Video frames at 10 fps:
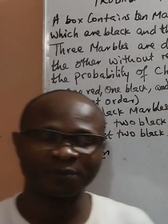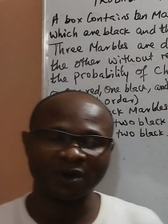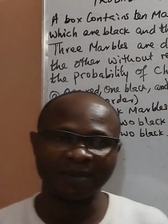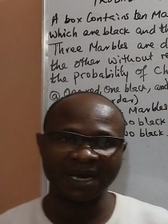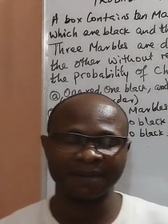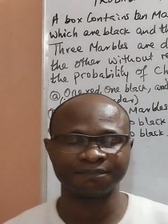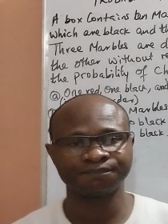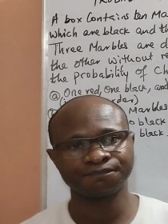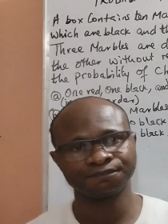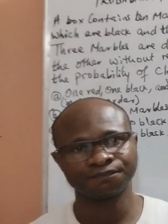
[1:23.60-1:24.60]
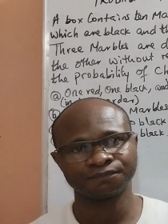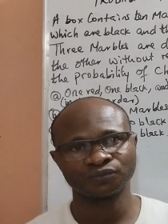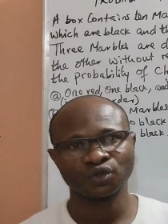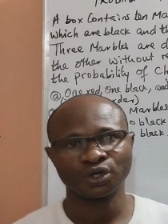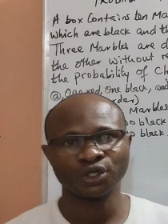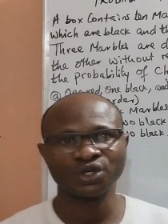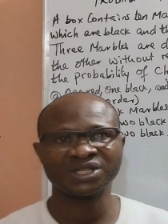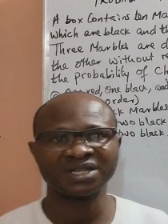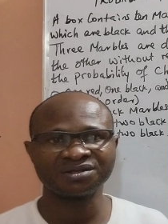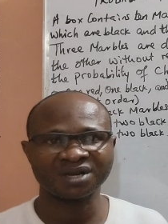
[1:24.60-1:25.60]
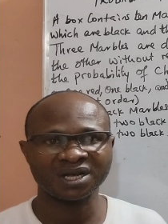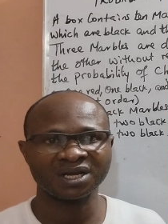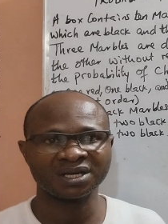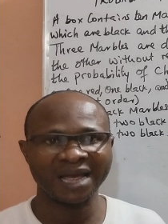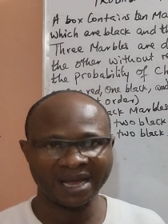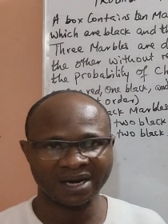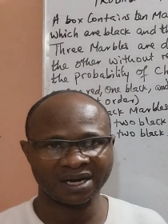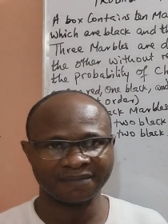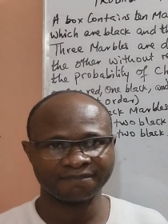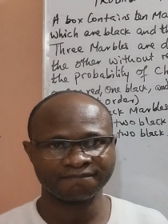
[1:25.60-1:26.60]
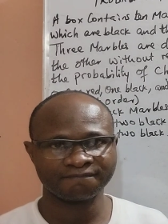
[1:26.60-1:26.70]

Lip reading: problem using 3 diagrams.